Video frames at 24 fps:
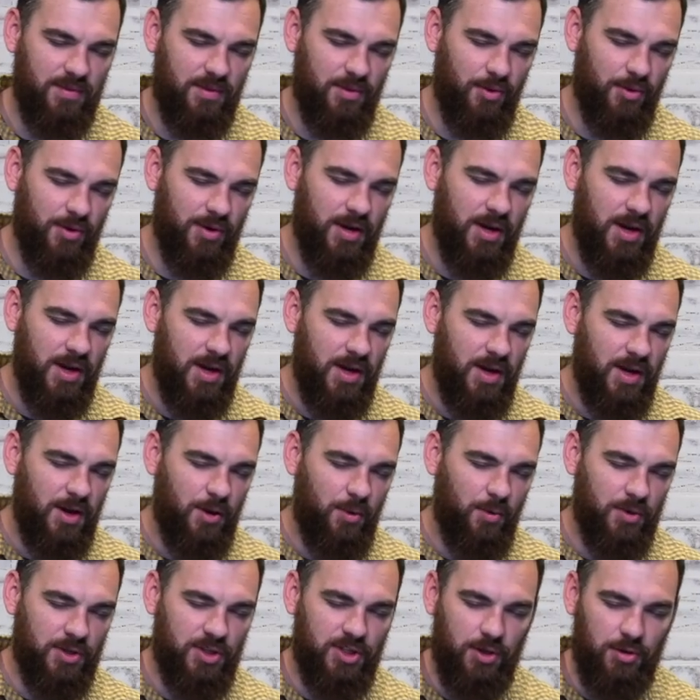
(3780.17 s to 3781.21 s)
Lord,
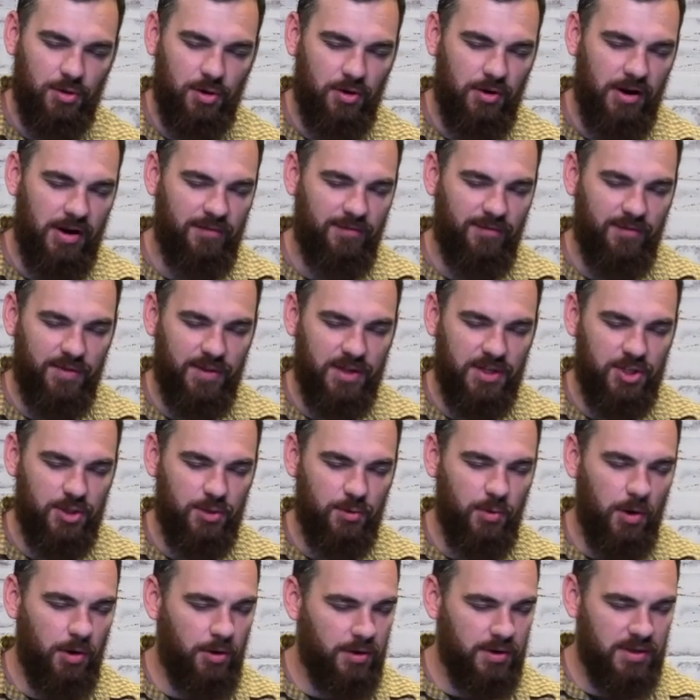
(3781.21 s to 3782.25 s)
we're so grateful that you
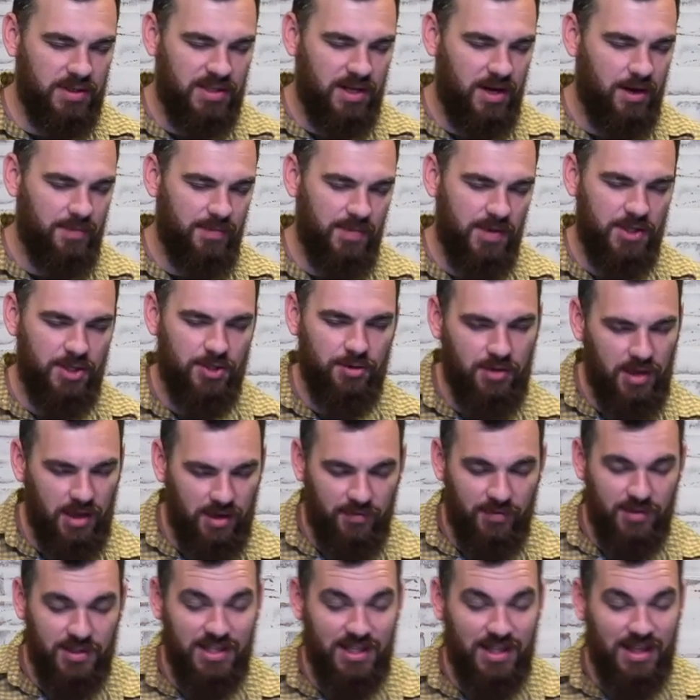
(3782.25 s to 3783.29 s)
woke us up, that you
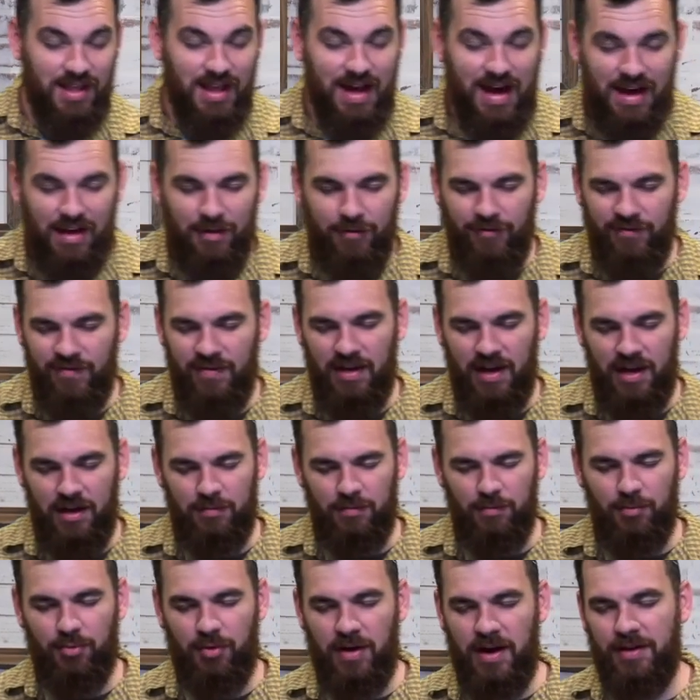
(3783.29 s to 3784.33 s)
gave us life
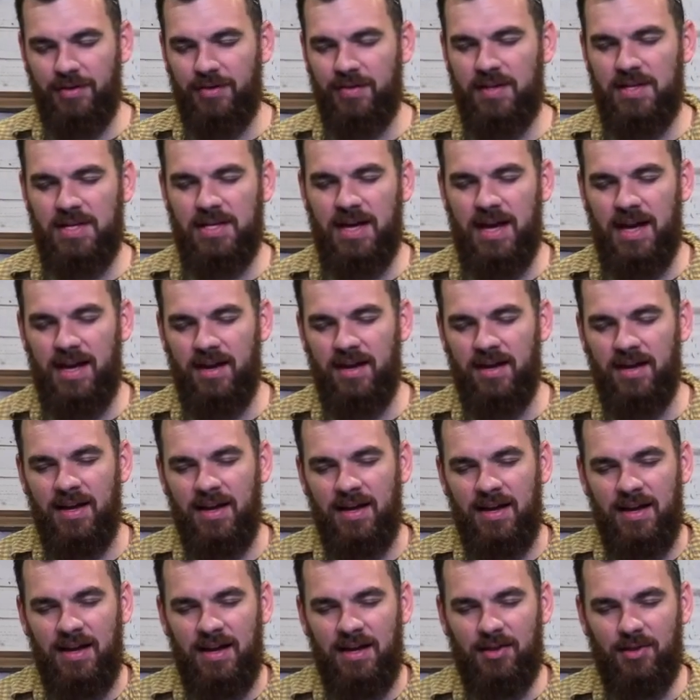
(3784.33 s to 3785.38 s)
and breath today.
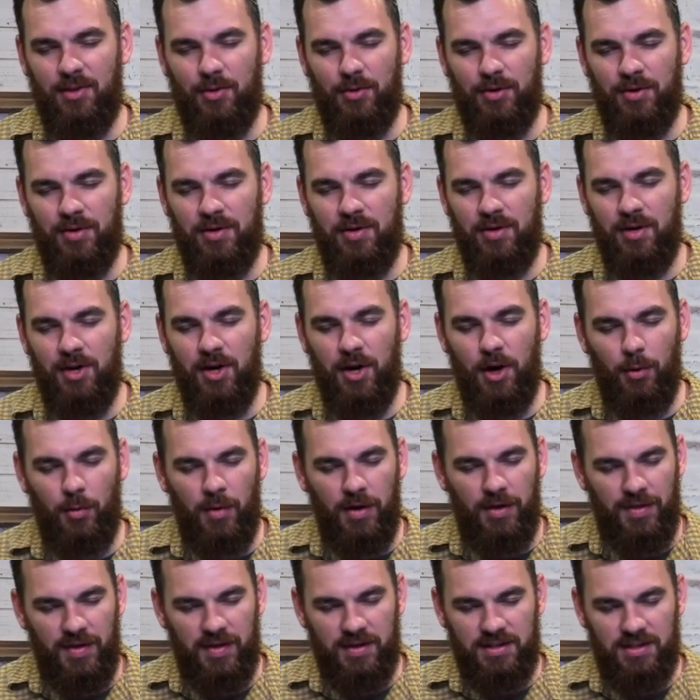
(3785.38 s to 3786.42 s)
And Lord, go
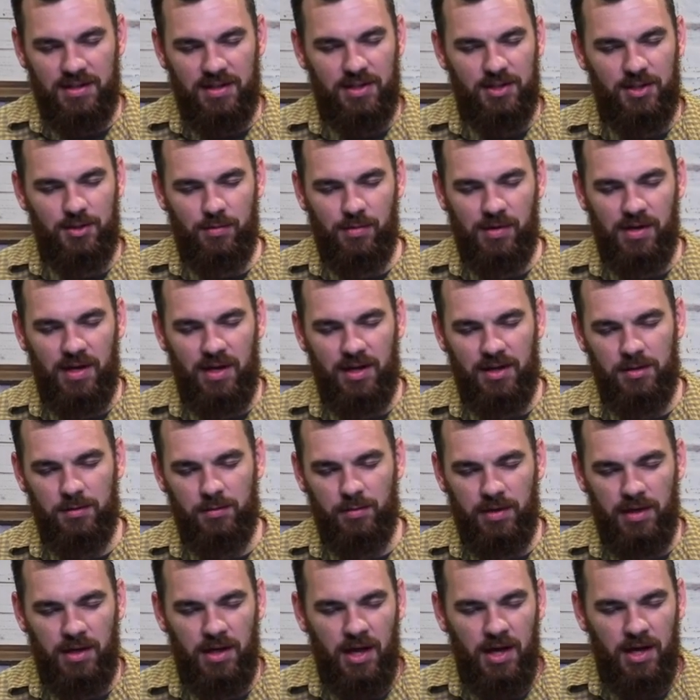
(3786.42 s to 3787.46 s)
with us this week as
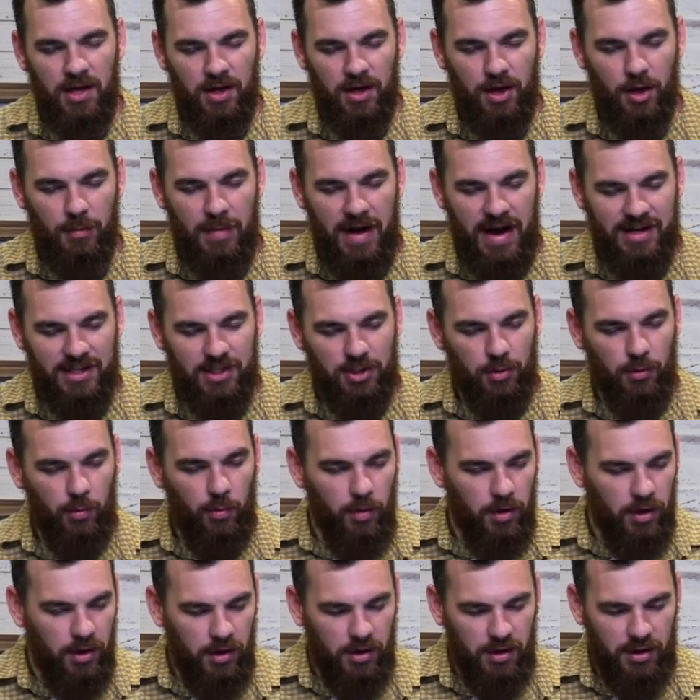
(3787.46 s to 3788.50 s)
we go back to
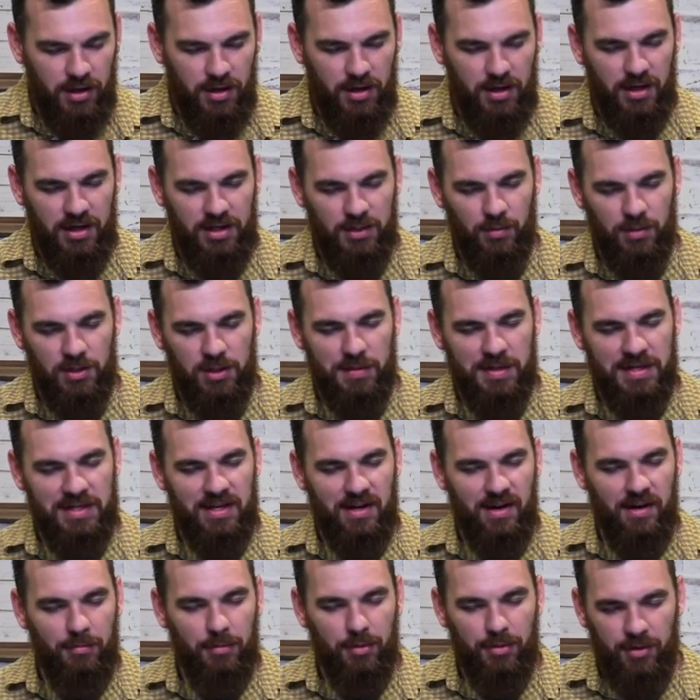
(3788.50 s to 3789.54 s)
work, as we spend
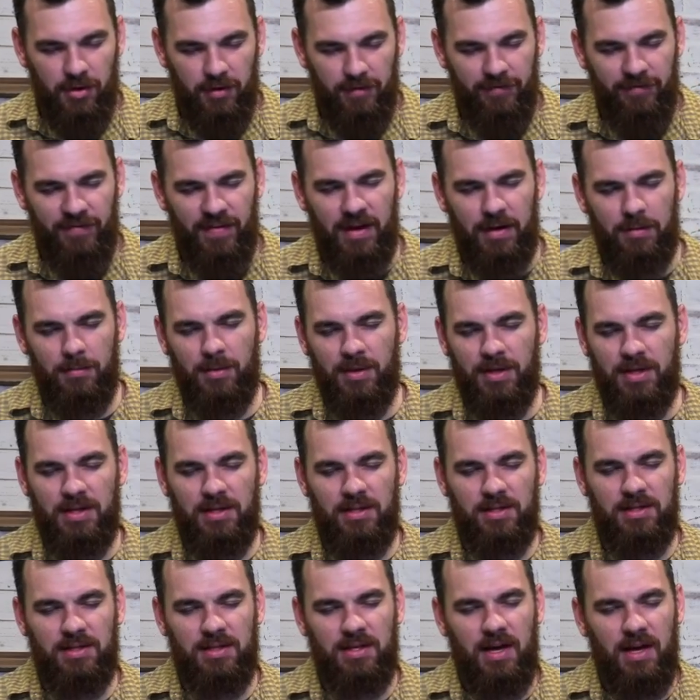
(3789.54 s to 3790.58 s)
time with our
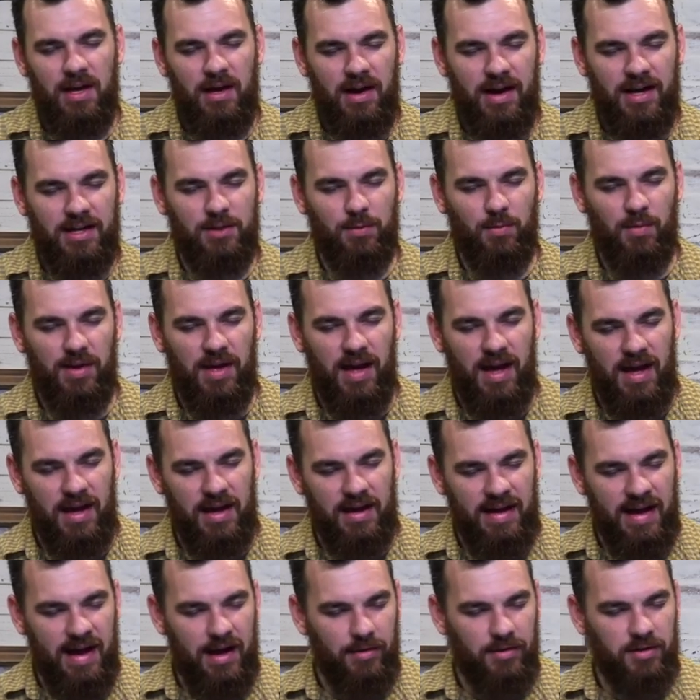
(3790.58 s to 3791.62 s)
families, as we
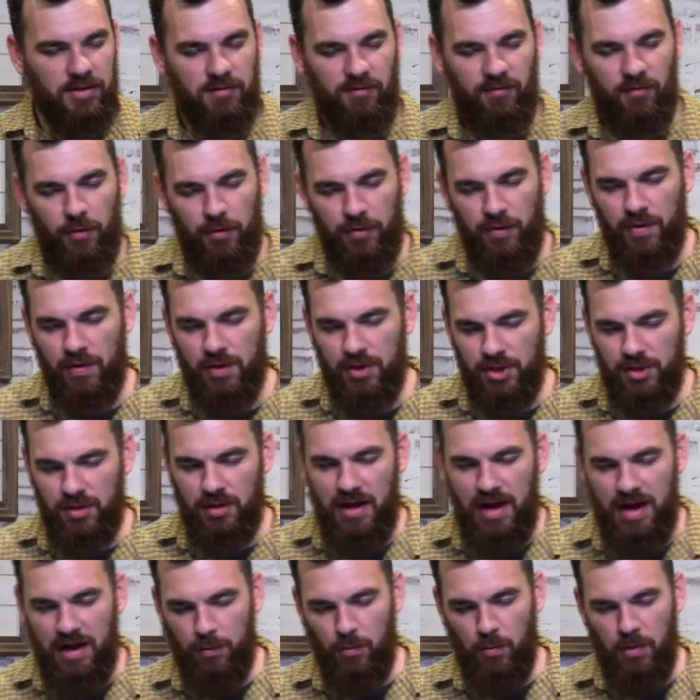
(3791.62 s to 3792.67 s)
hang out this 4th of
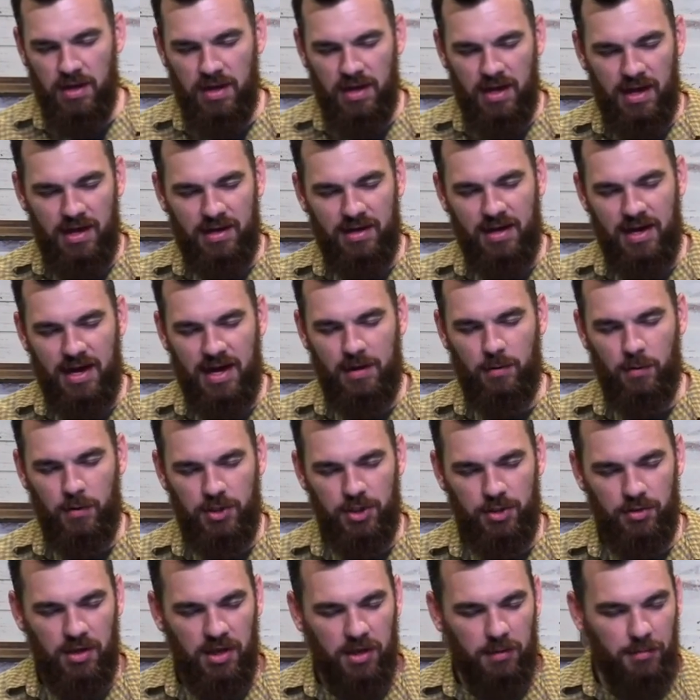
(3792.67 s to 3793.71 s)
July weekend. God, would
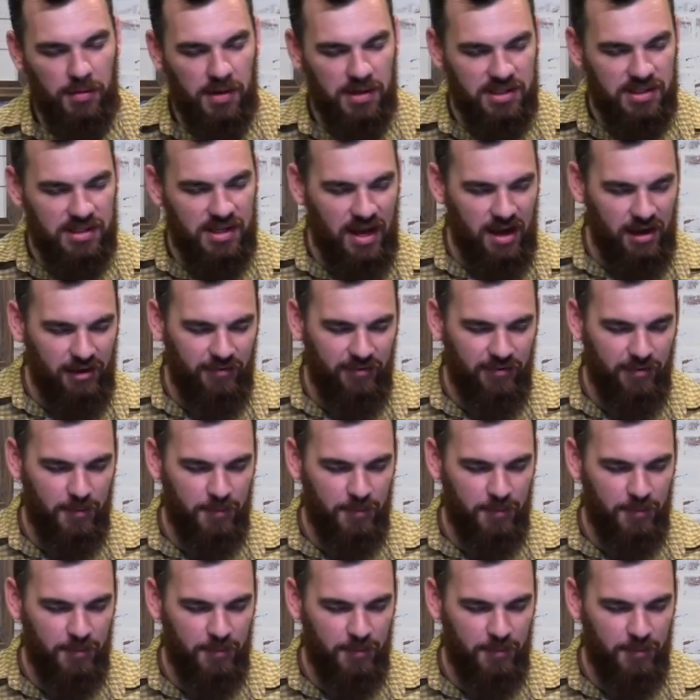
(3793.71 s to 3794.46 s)
you keep us safe?